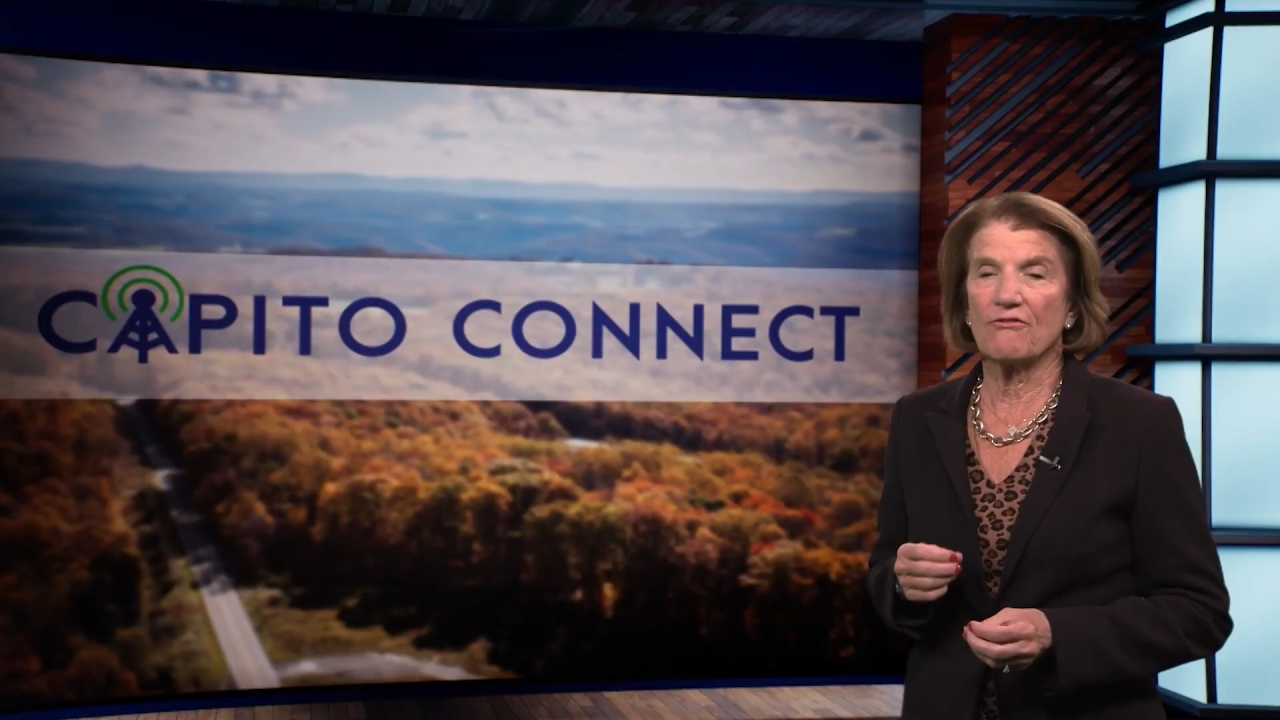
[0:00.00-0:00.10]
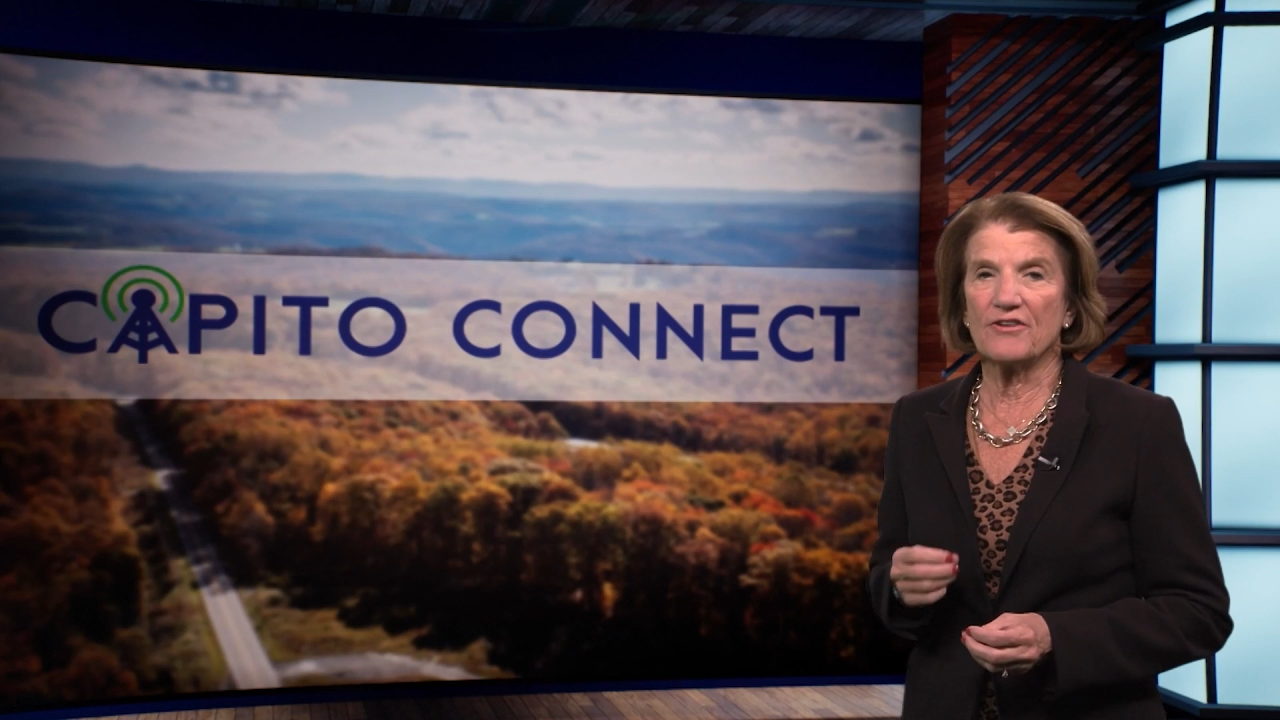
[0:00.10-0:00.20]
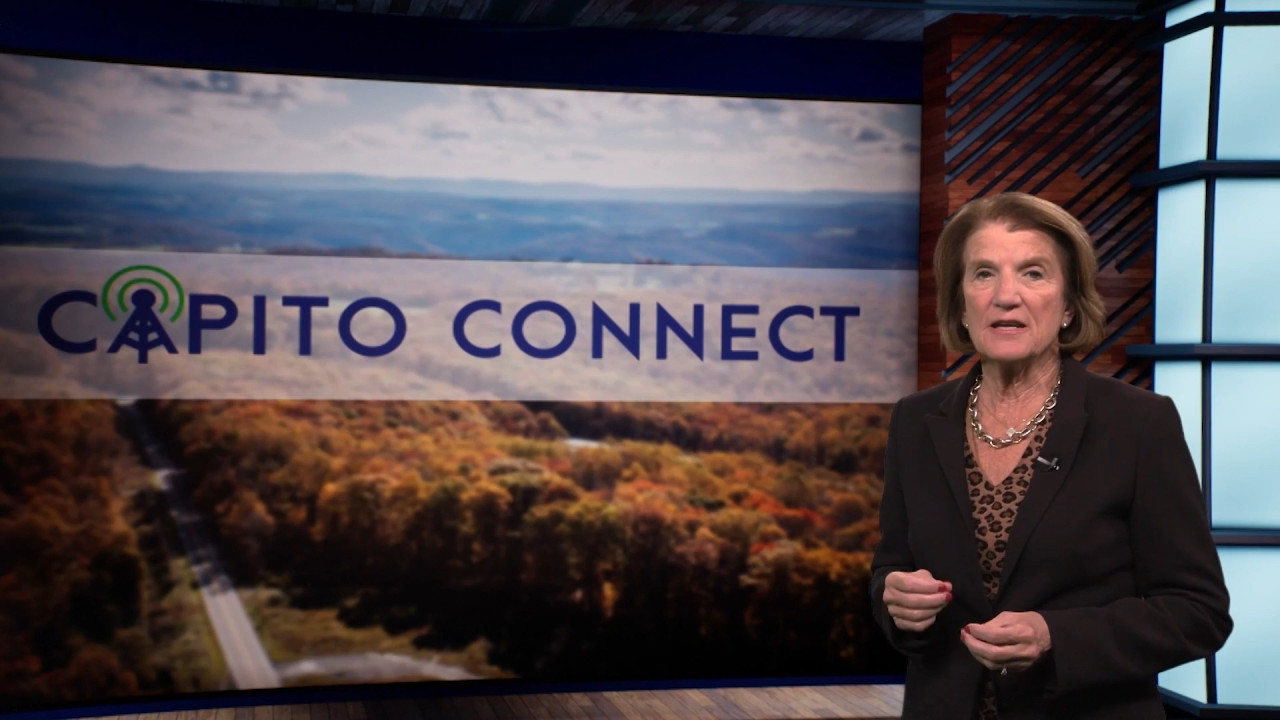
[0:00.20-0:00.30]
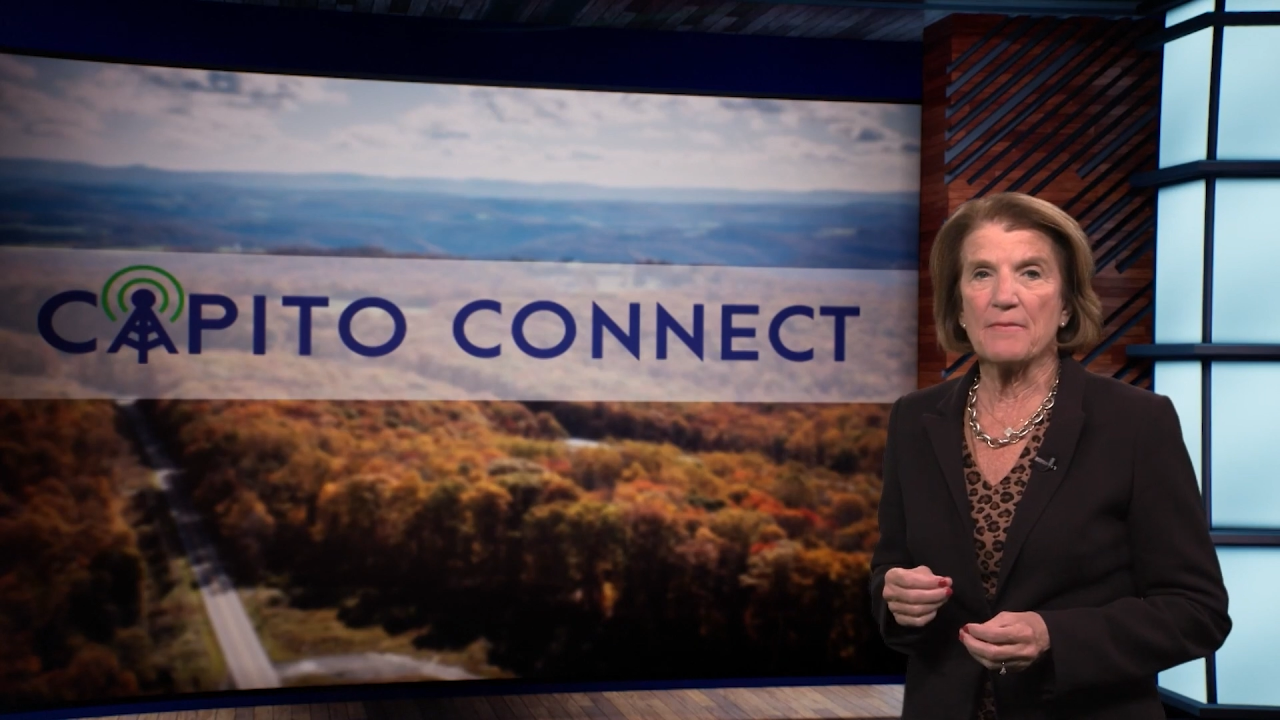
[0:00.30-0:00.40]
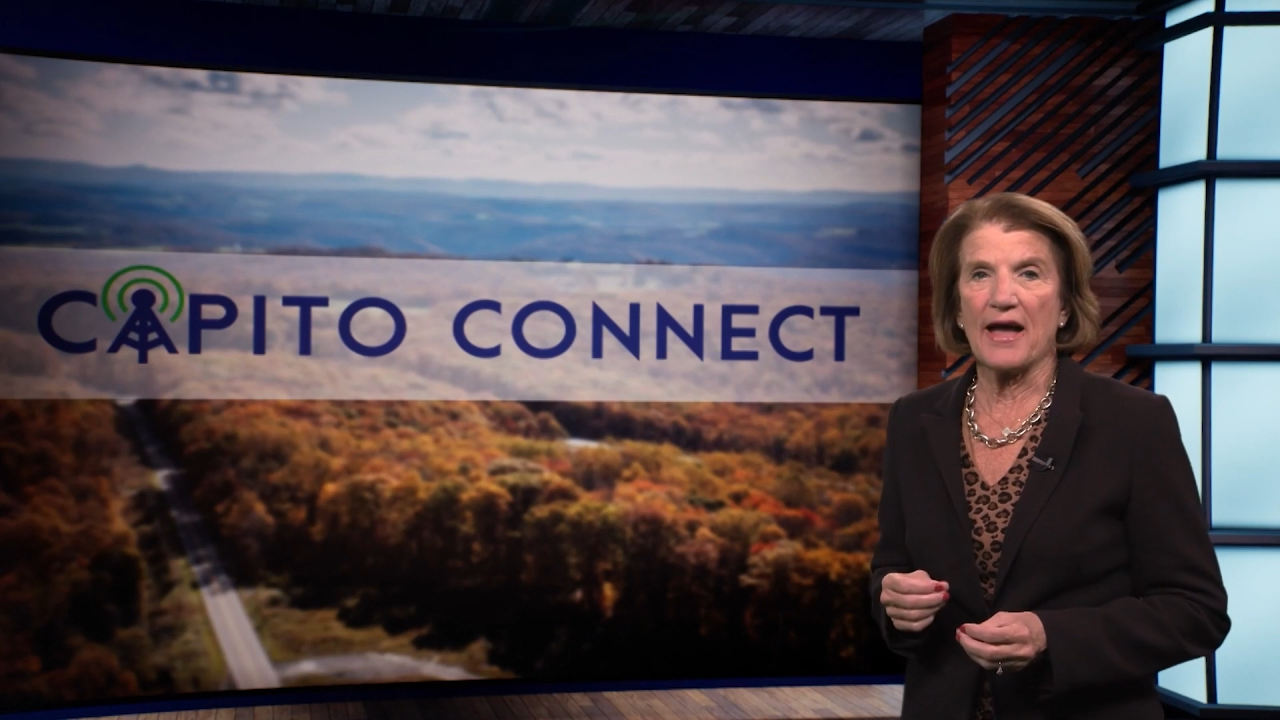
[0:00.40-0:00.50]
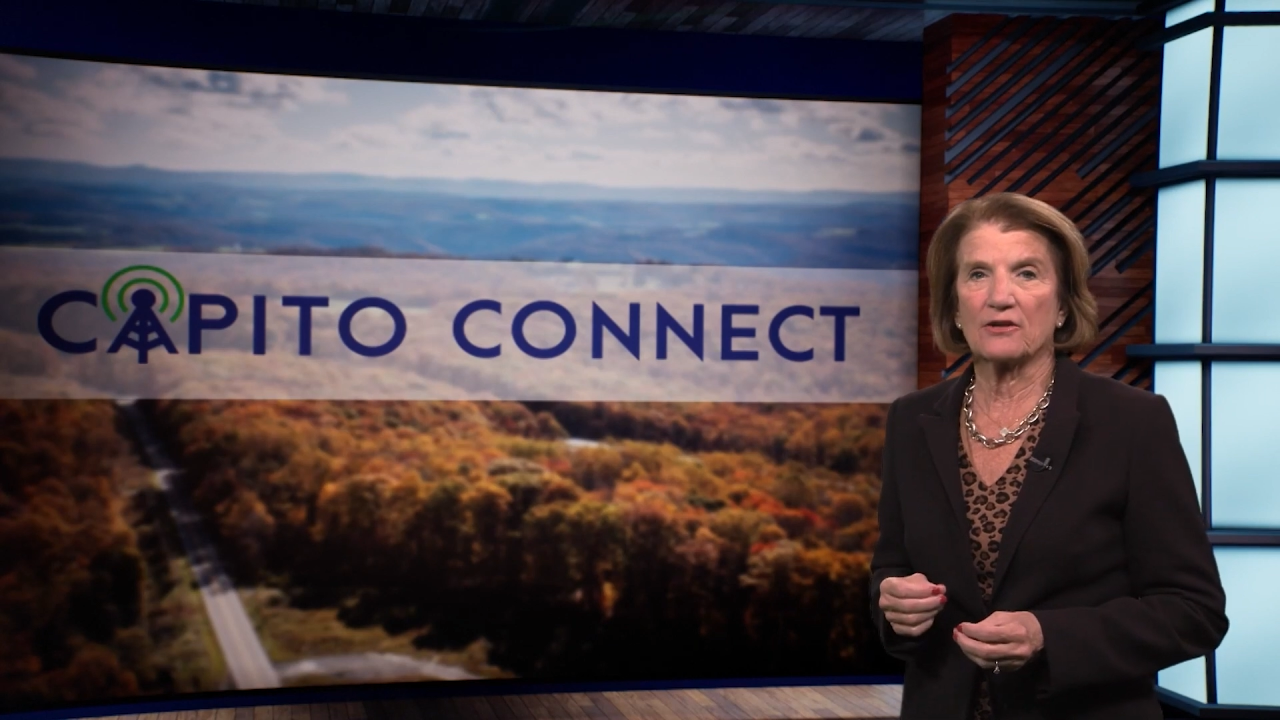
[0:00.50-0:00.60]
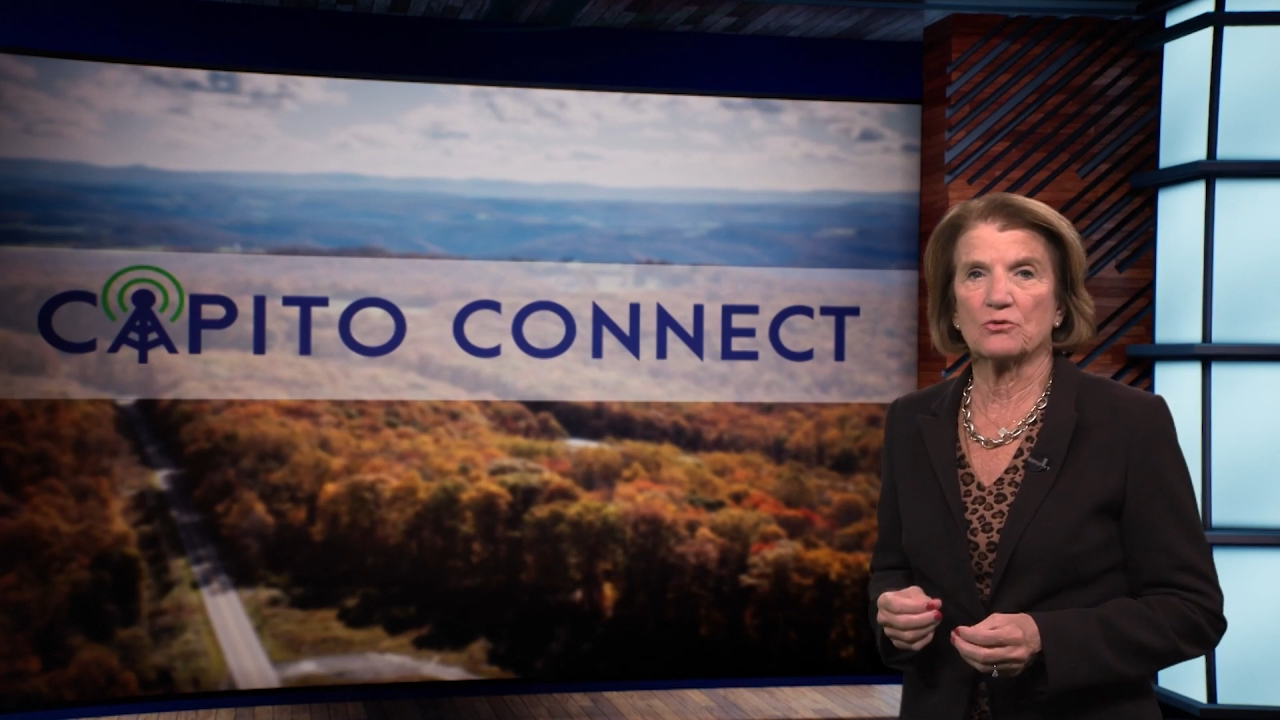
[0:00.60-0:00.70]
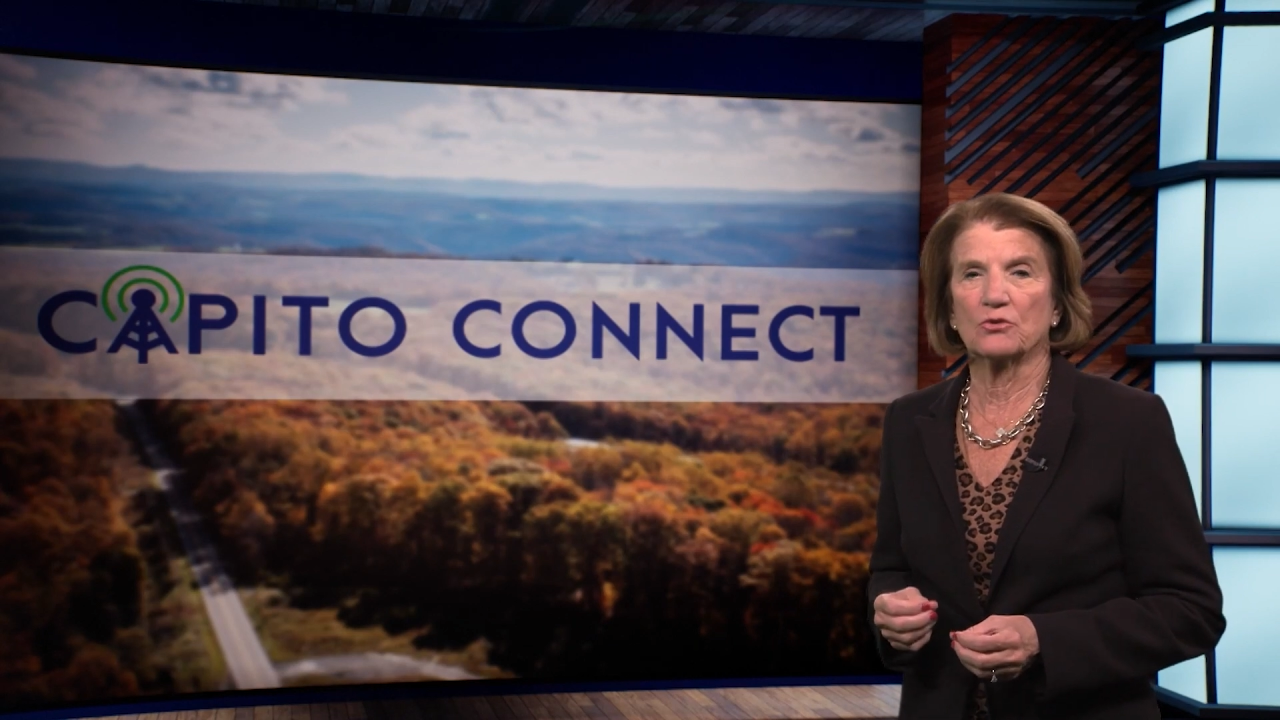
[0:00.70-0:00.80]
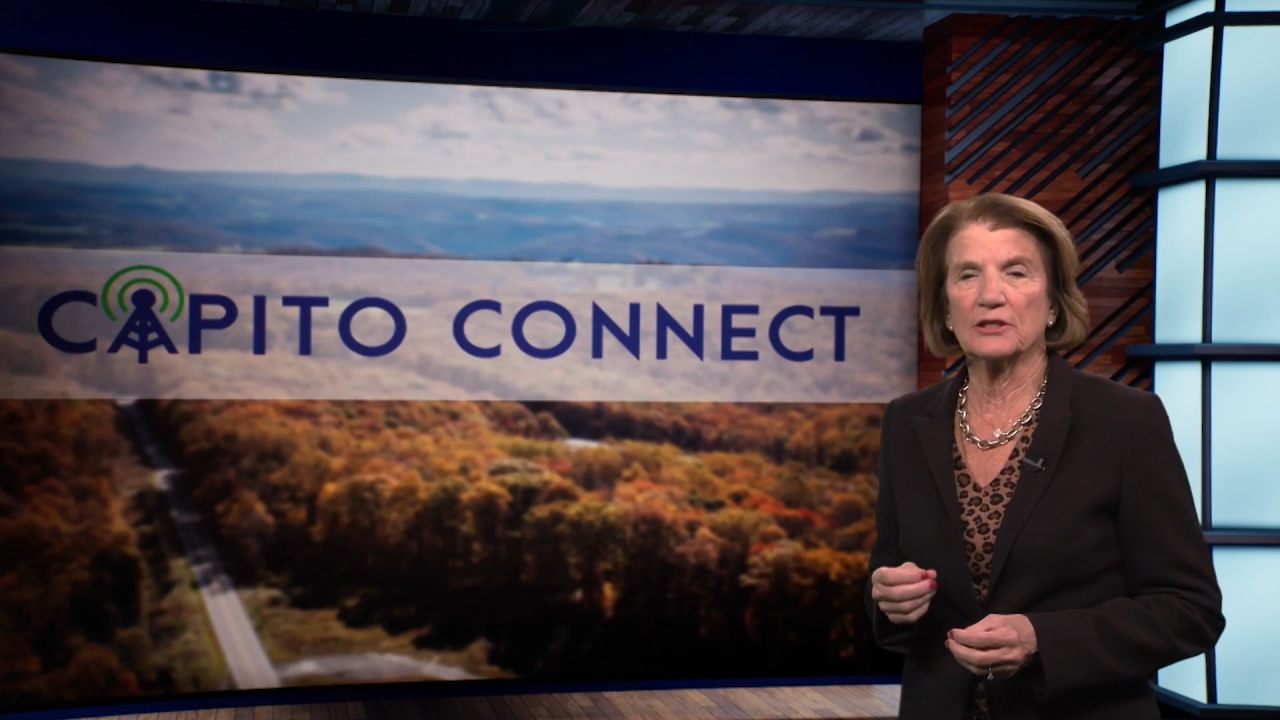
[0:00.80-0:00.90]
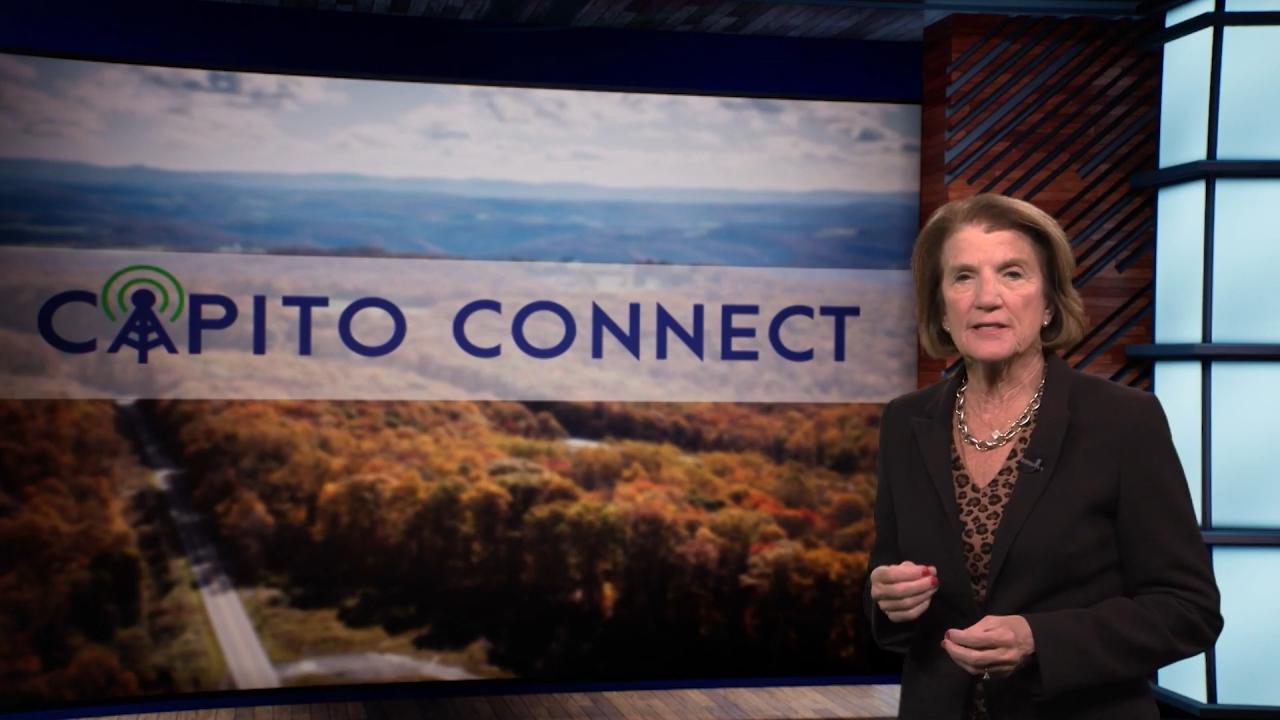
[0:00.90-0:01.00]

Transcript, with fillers: feedback through